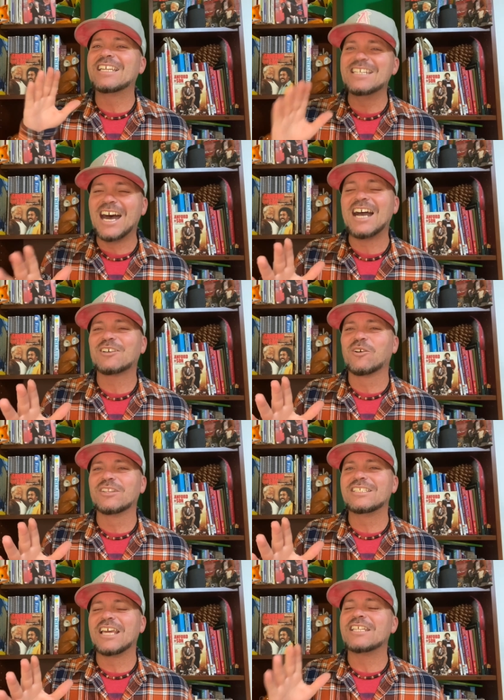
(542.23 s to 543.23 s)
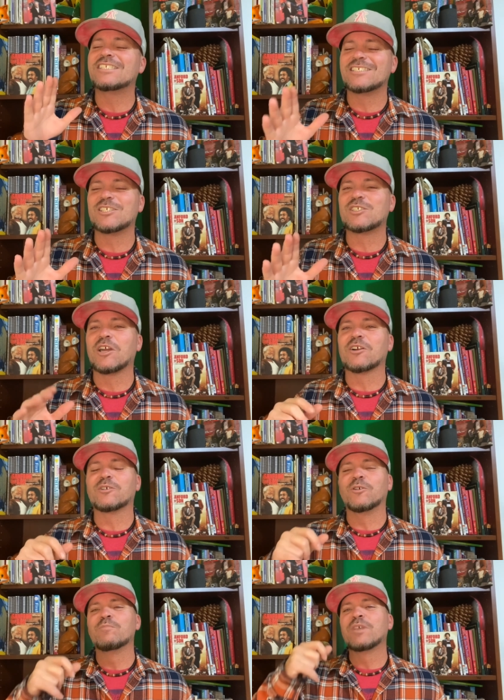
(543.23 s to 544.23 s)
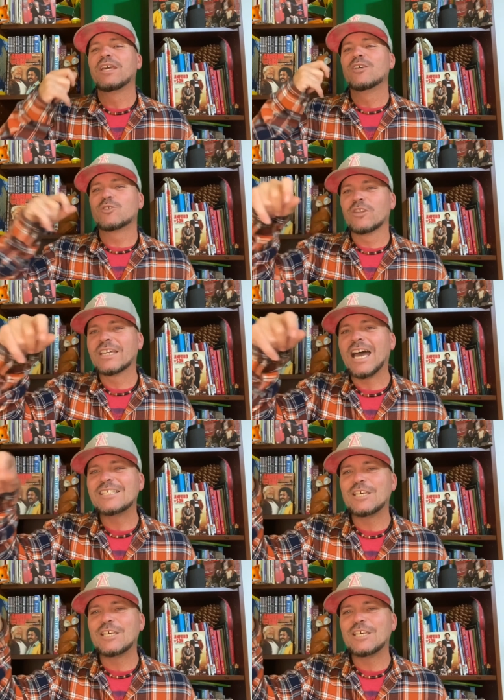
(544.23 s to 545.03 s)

to not go to the dentist is hysterical. So the guy's